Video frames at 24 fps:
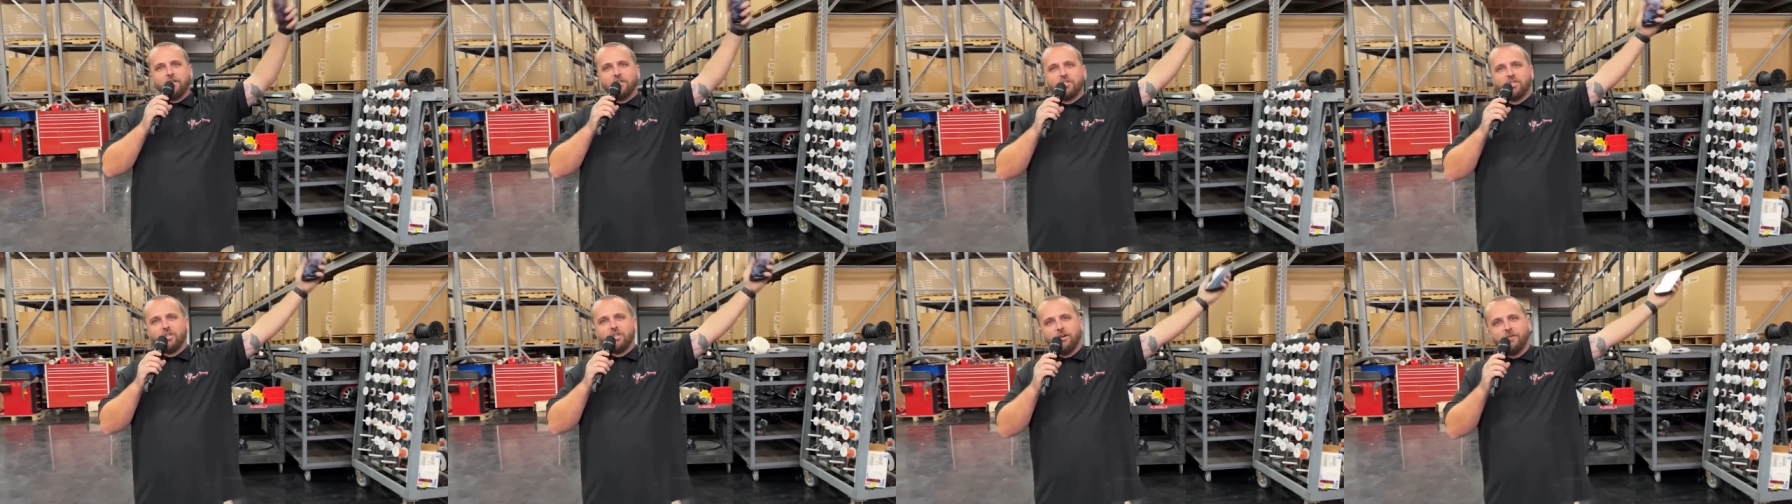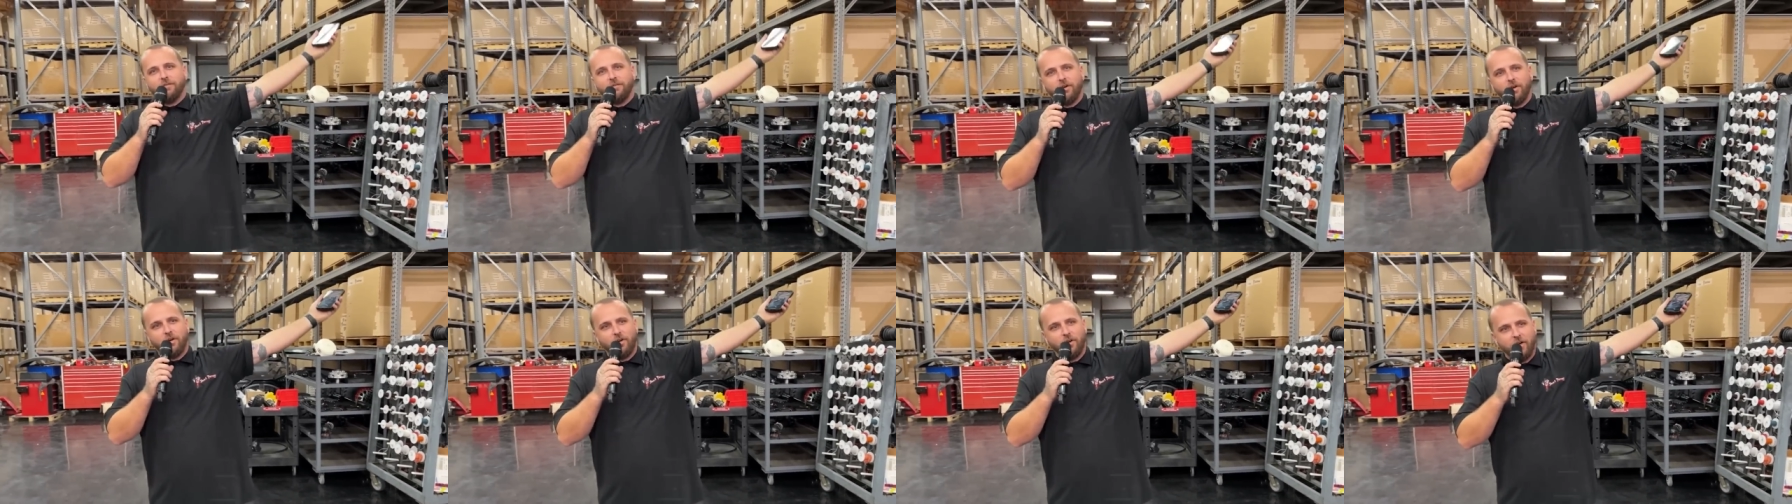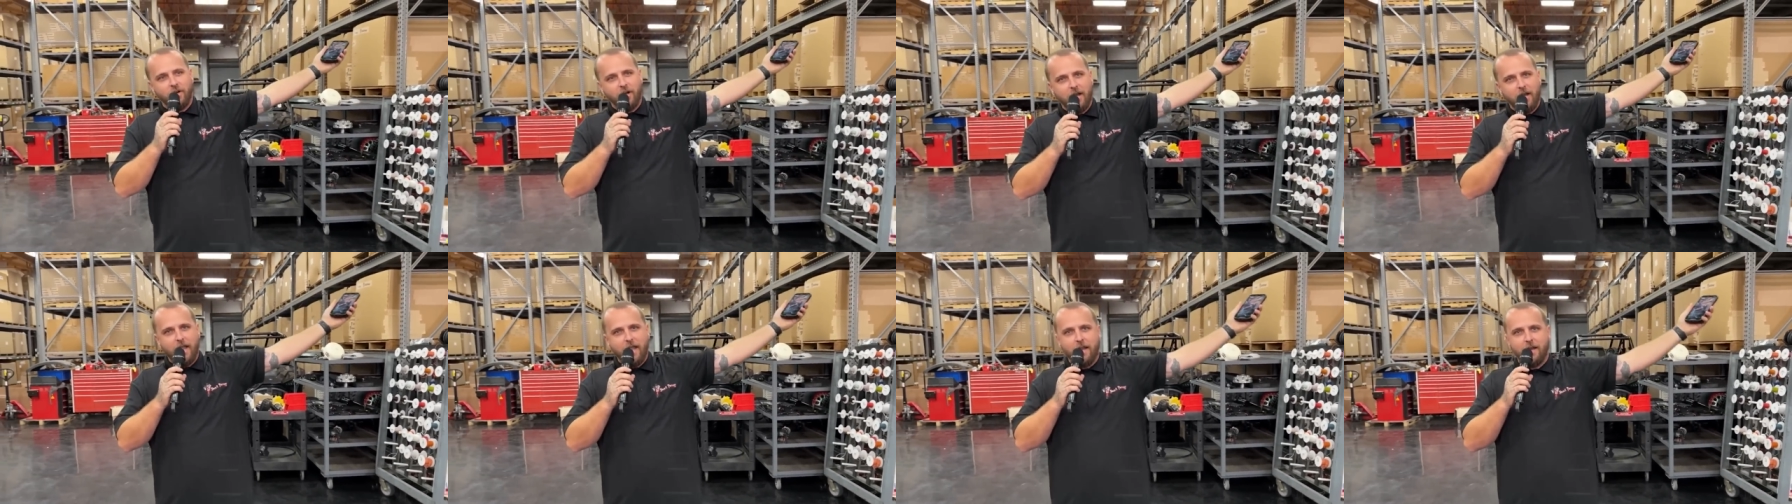
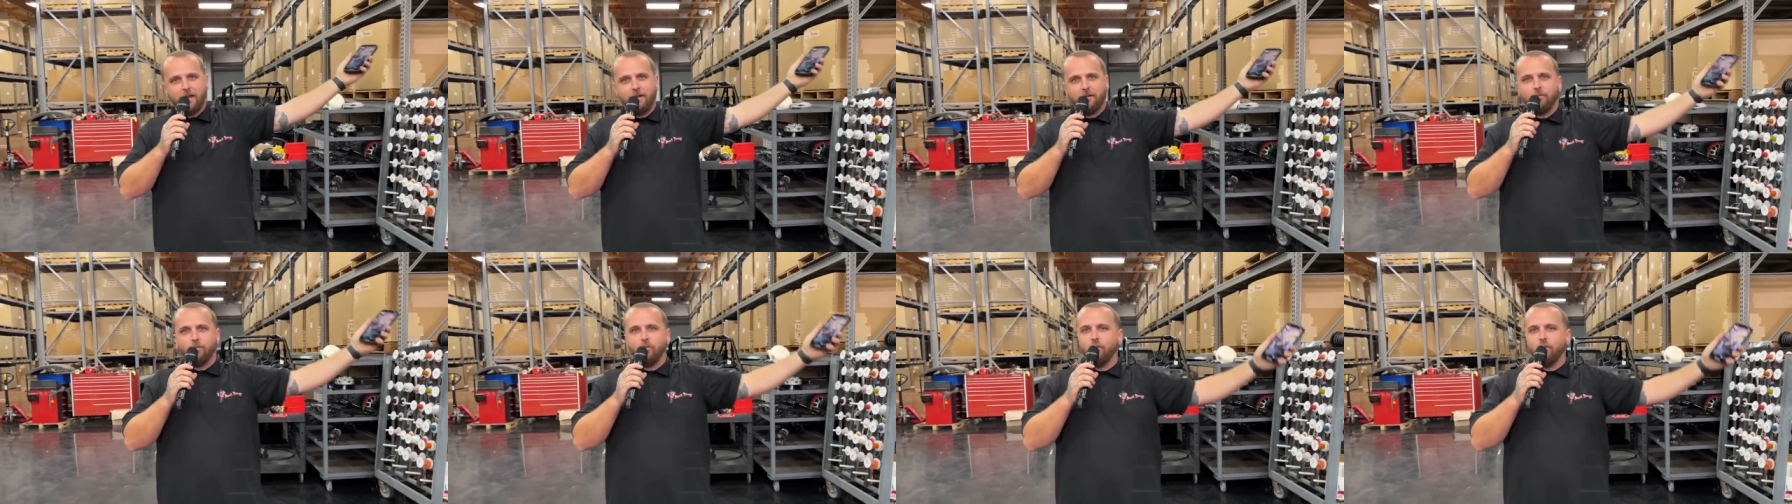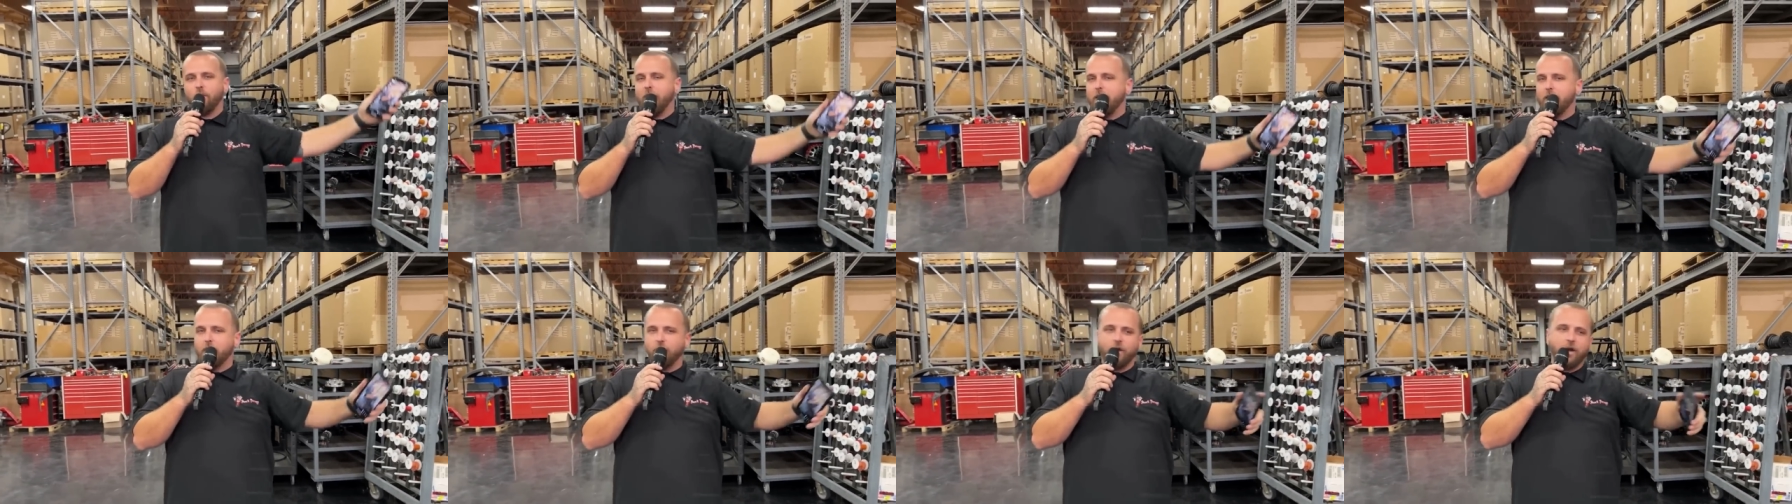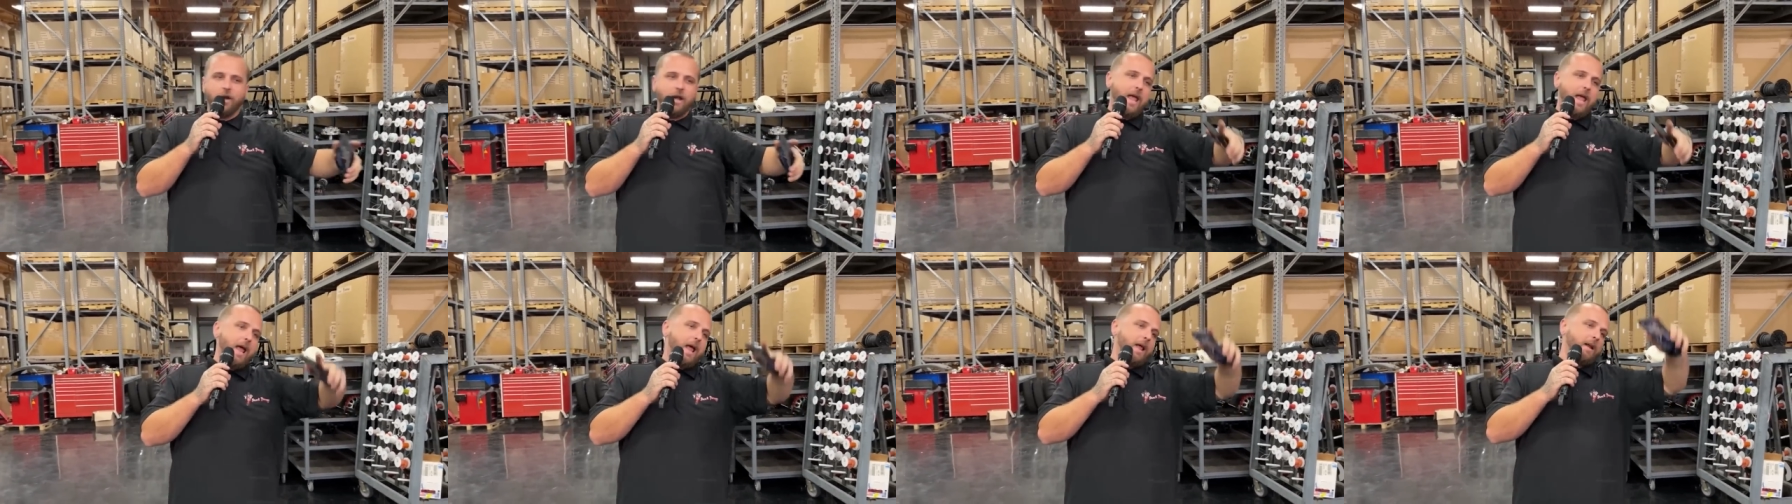server and
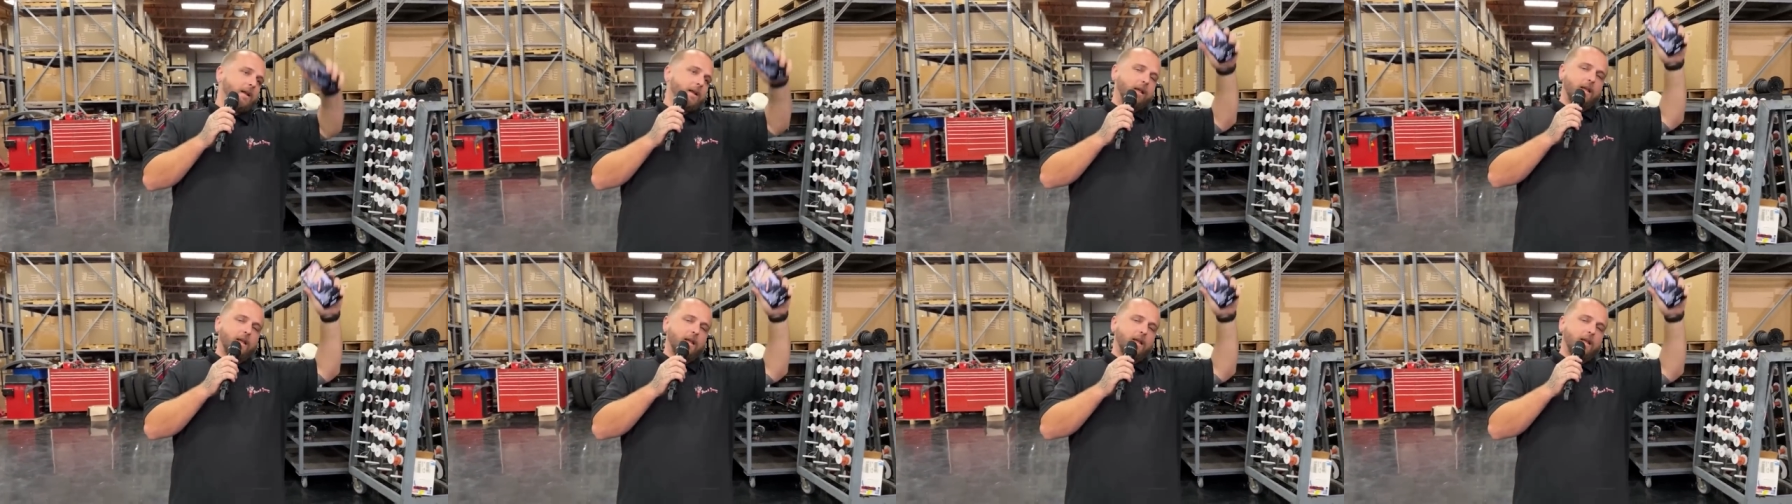internet